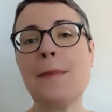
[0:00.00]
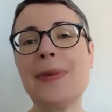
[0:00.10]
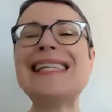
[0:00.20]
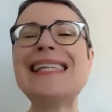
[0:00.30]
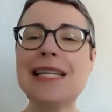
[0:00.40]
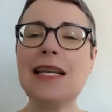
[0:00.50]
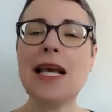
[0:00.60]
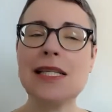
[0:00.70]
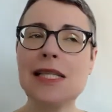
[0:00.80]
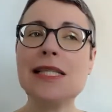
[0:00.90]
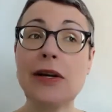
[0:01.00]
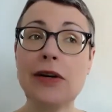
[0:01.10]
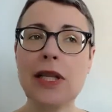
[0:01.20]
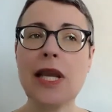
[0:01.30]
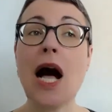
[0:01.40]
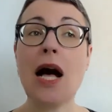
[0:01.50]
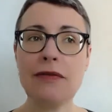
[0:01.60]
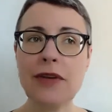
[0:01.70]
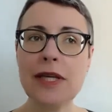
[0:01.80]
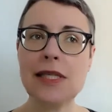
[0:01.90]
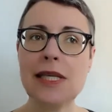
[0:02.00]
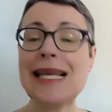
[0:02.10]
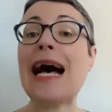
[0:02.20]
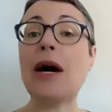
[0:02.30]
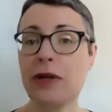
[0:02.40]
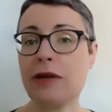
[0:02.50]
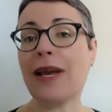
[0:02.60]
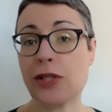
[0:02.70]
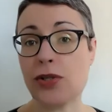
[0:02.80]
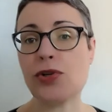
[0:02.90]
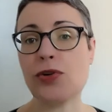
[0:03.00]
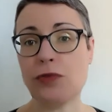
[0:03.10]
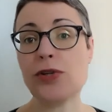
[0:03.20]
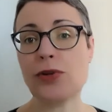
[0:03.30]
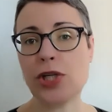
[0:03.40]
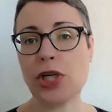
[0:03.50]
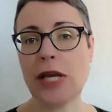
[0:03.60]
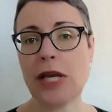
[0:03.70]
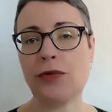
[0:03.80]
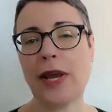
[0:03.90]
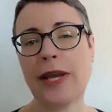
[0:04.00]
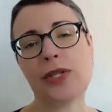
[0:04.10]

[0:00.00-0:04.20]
but isn't necessarily obvious as to how it advances your research agenda, right?